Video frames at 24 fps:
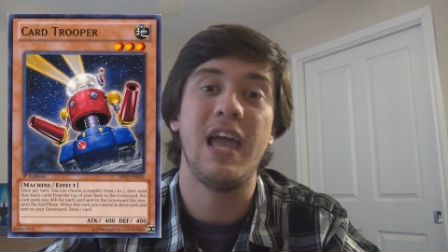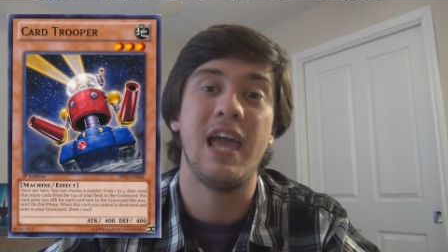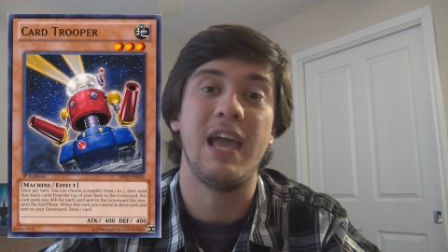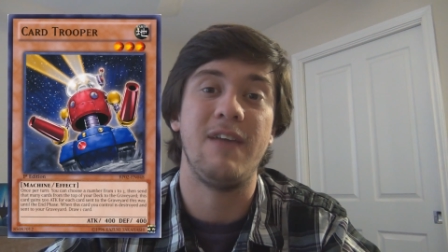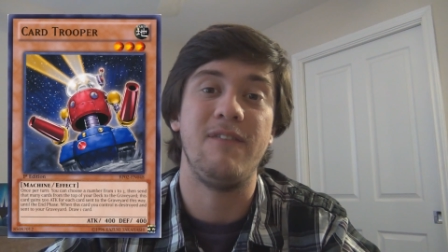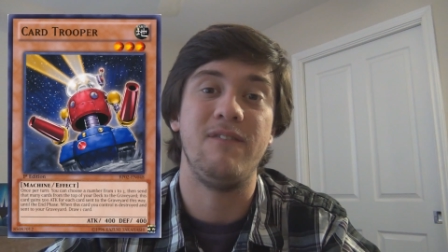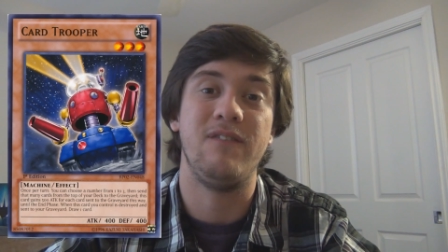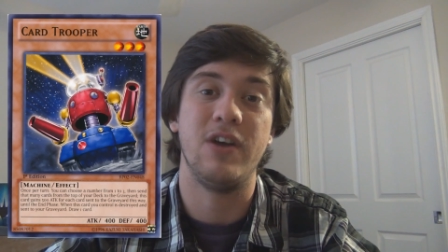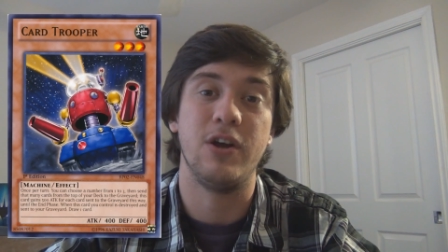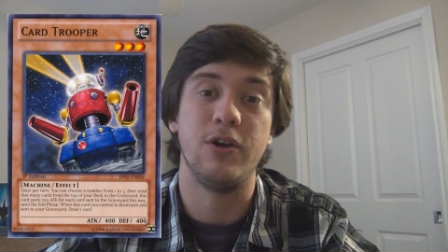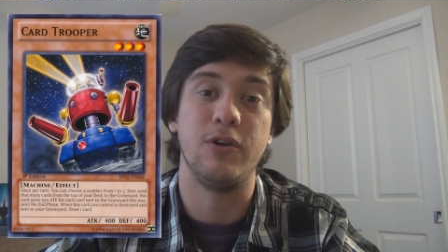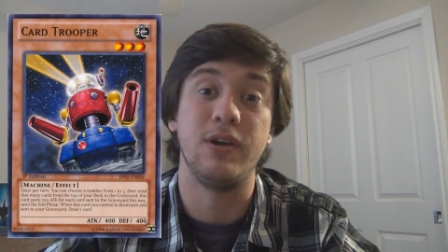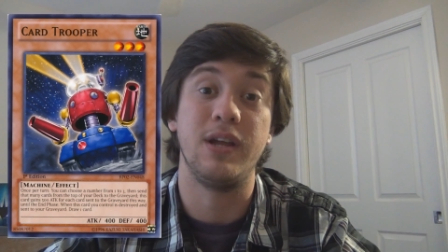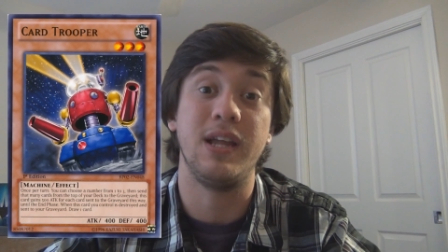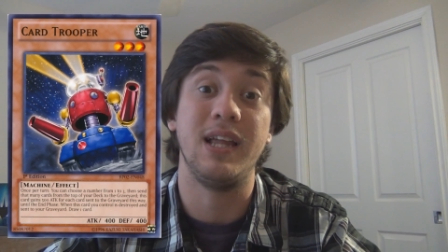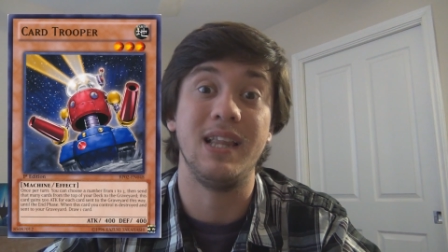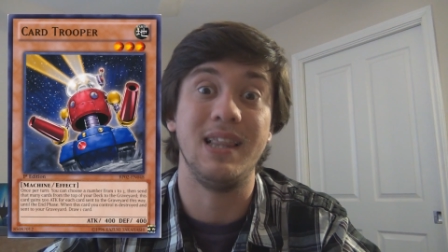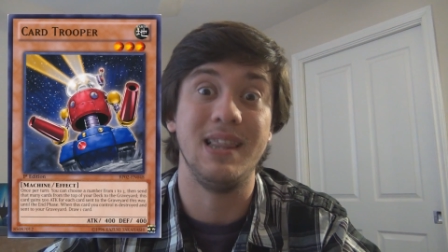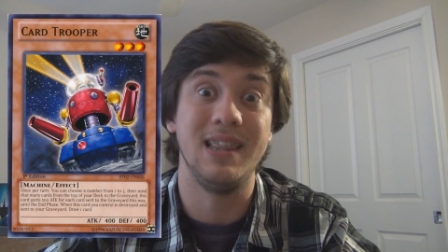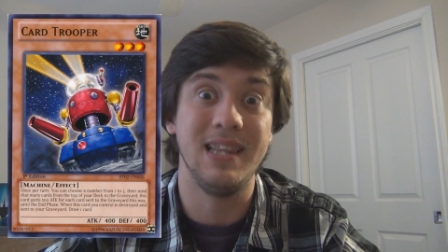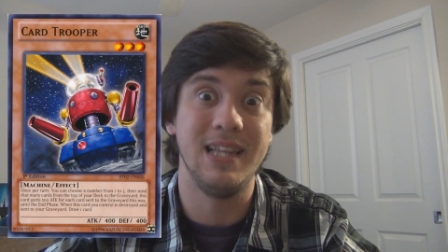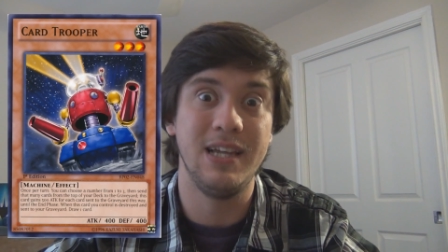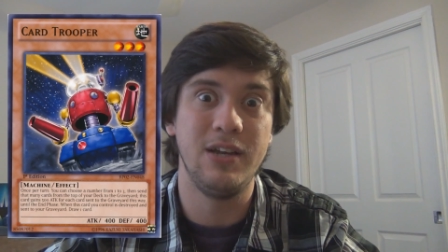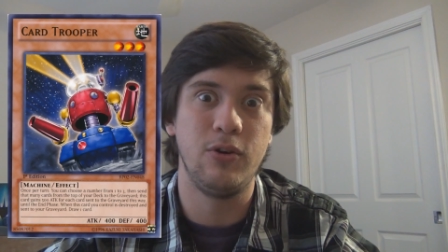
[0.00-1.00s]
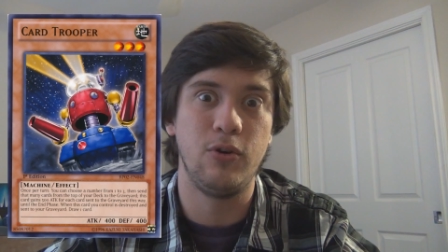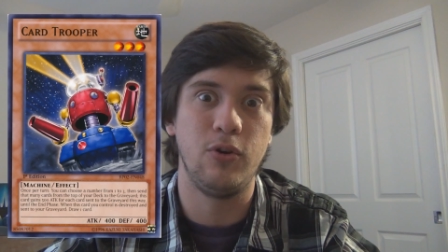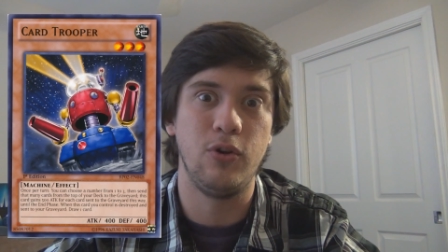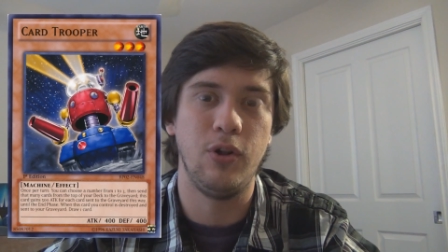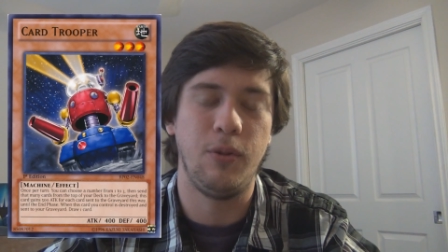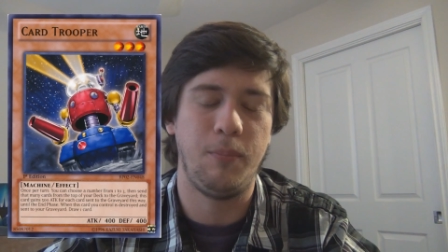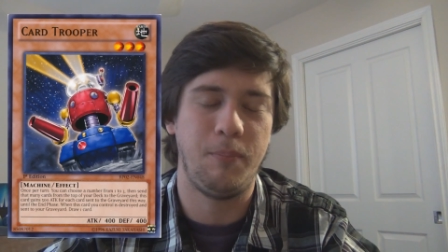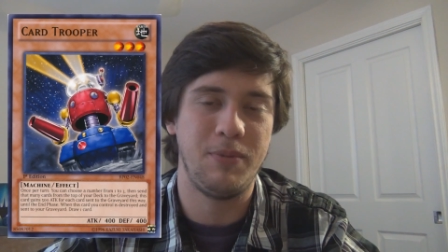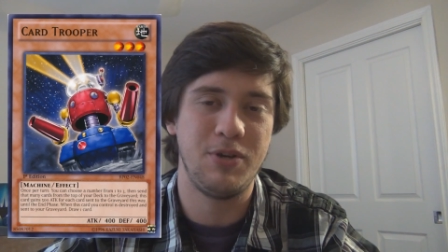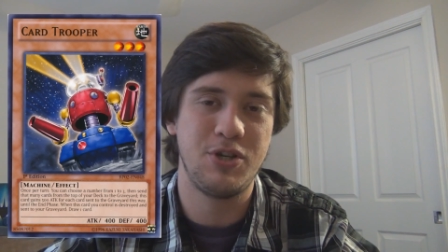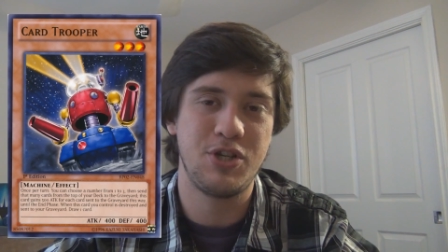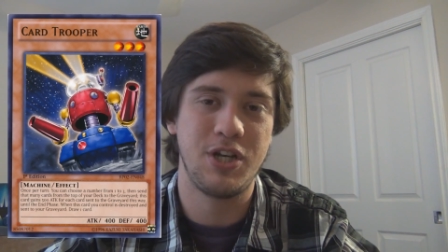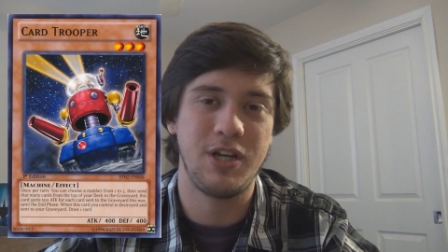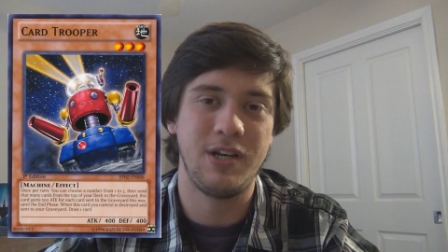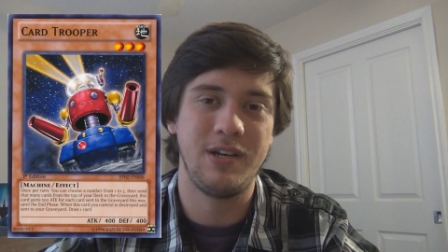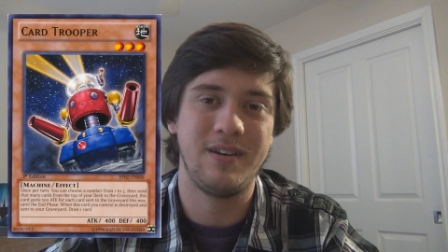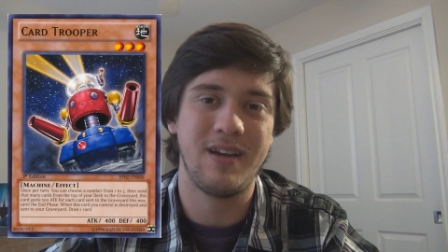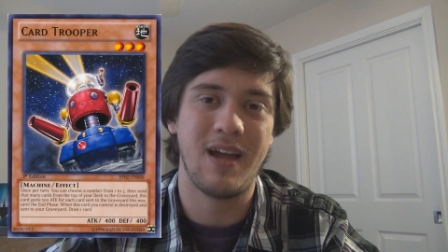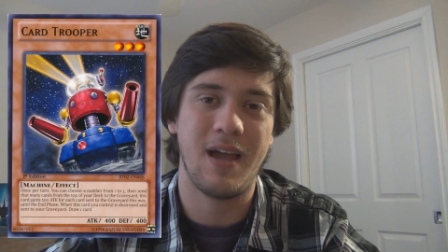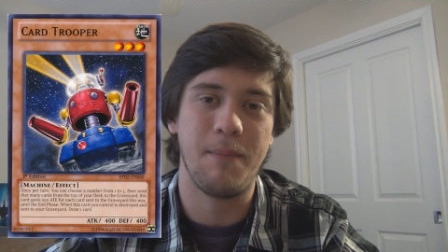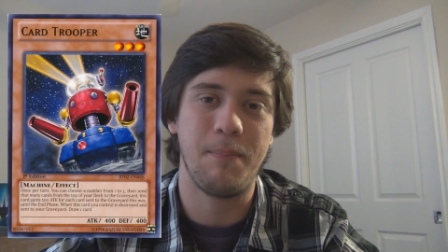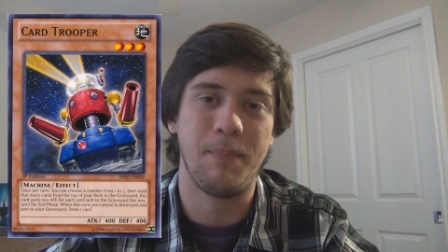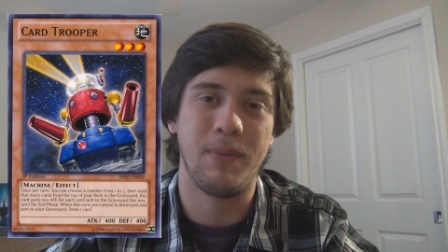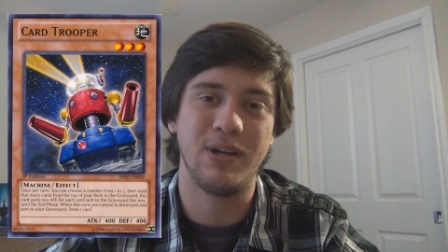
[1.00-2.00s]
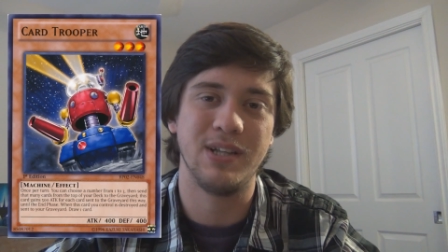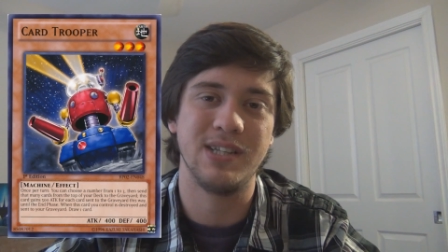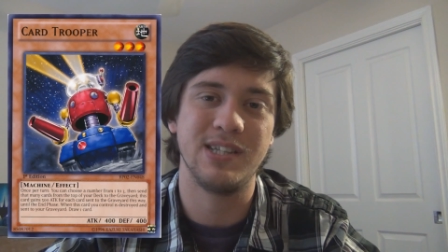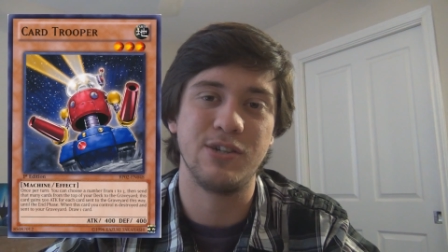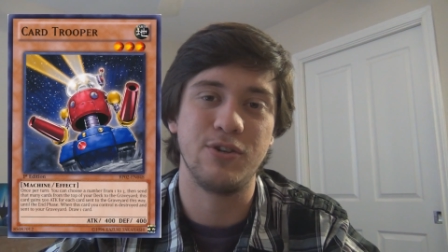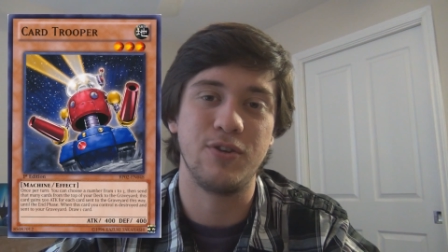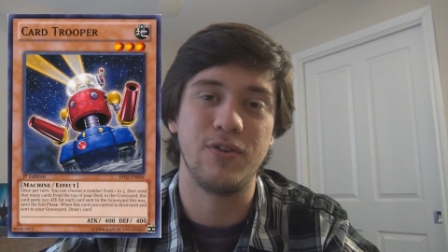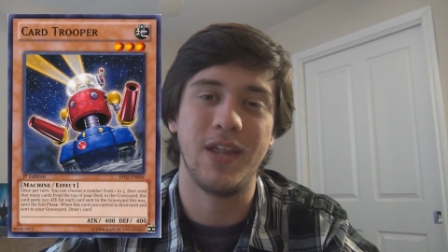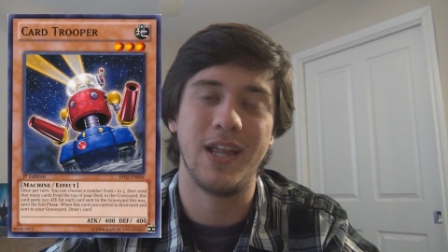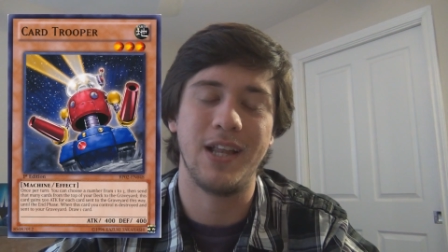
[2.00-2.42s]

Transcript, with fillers: a very little machine type monster